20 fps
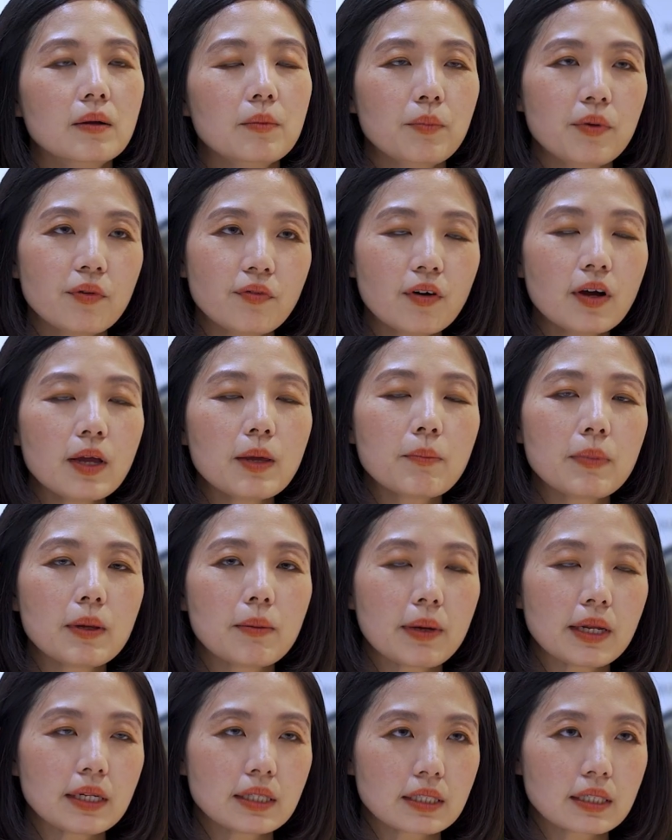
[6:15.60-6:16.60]
Before
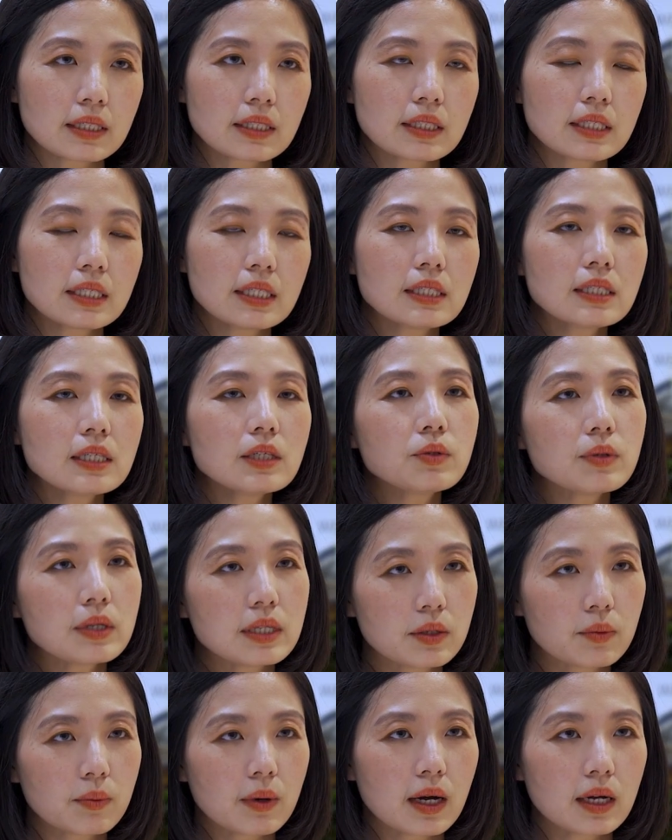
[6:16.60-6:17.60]
implemented
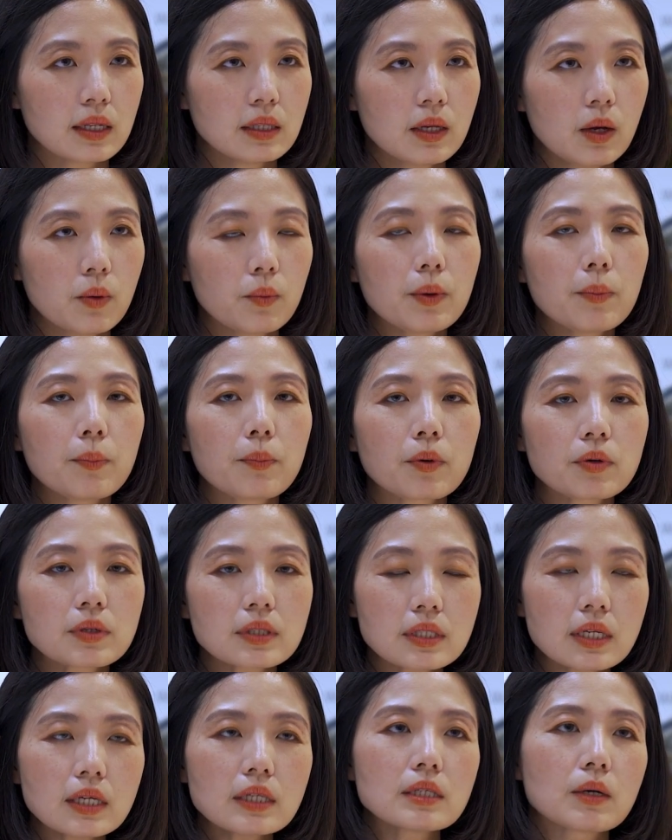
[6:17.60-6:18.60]
TC21, we
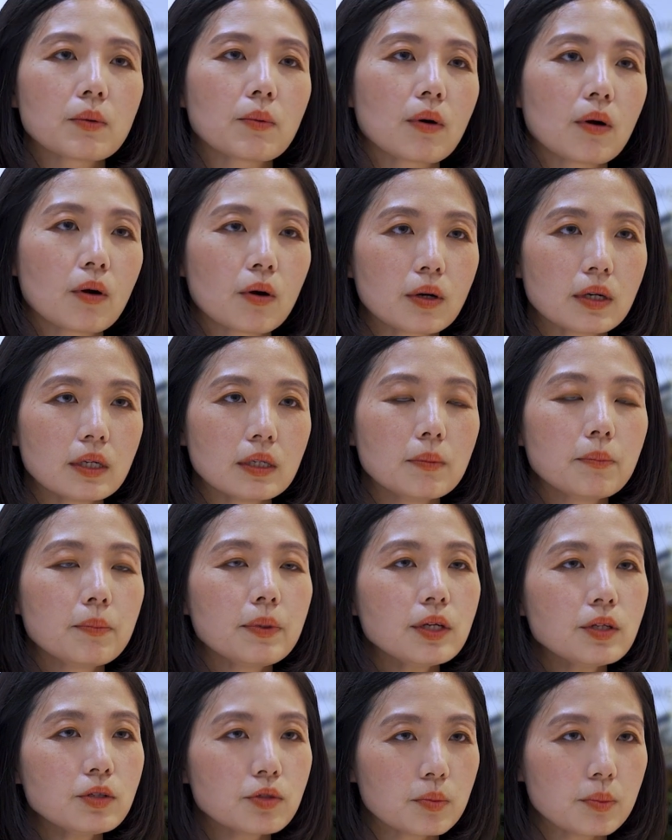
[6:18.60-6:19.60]
process our order
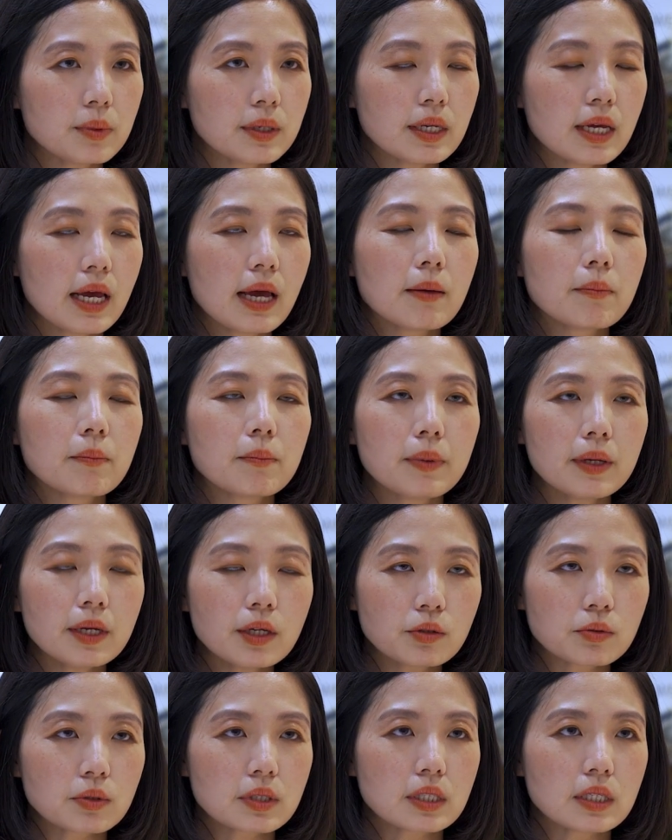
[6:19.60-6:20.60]
B2B and b
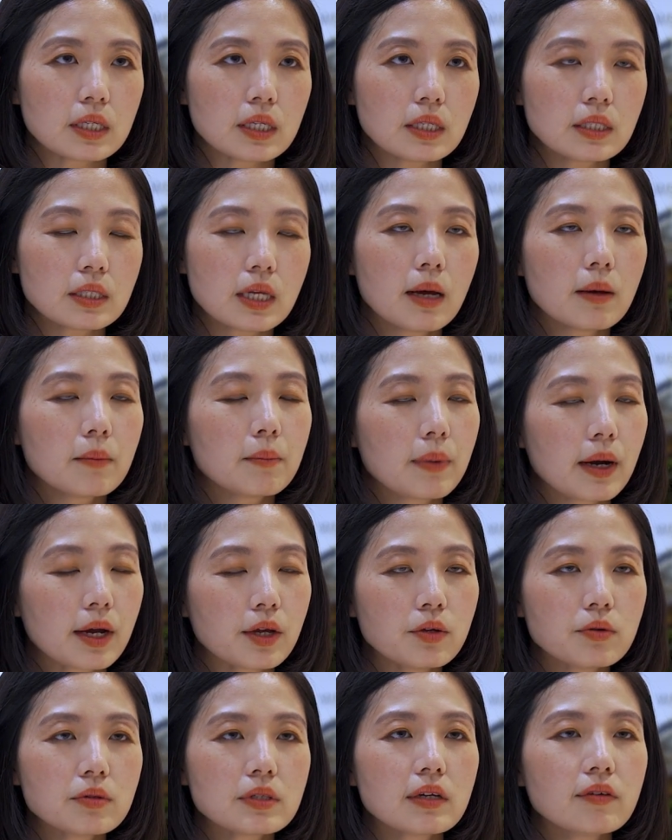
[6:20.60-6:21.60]
2 c by
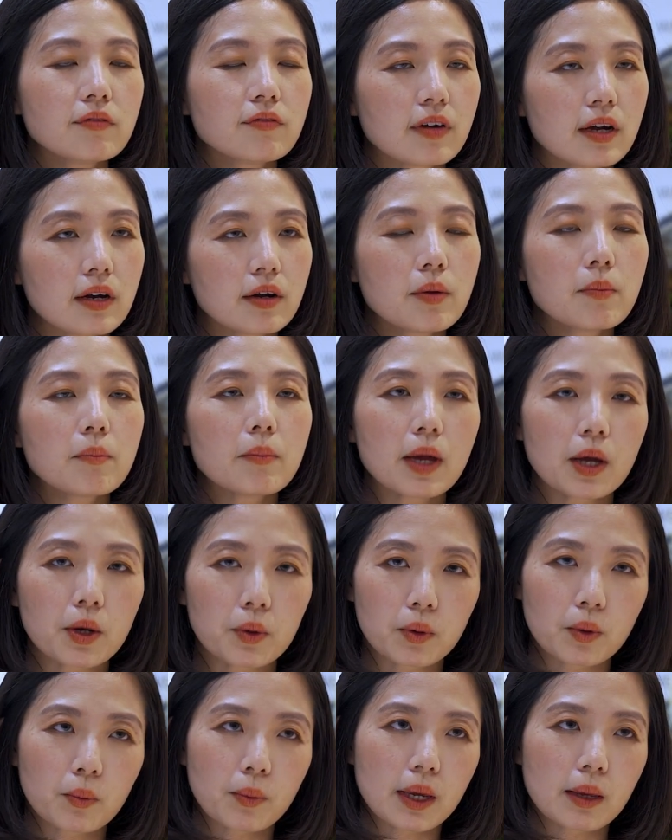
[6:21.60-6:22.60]
using very
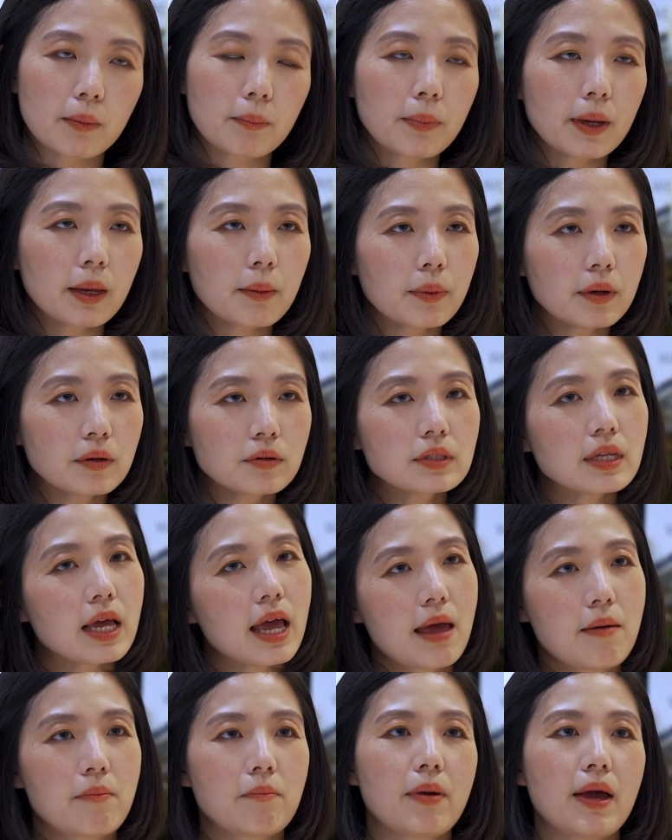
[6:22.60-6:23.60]
manual way, papers
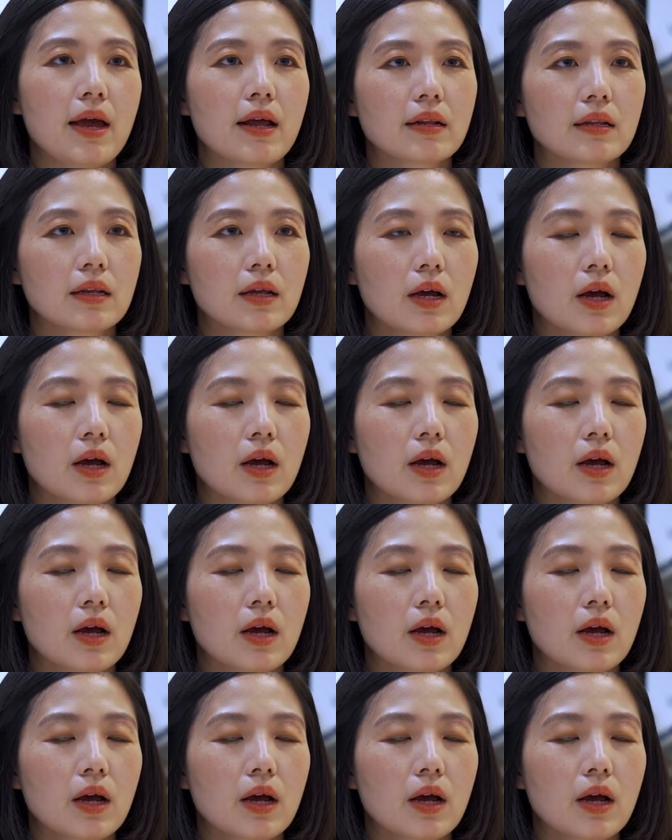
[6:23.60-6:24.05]
and pen.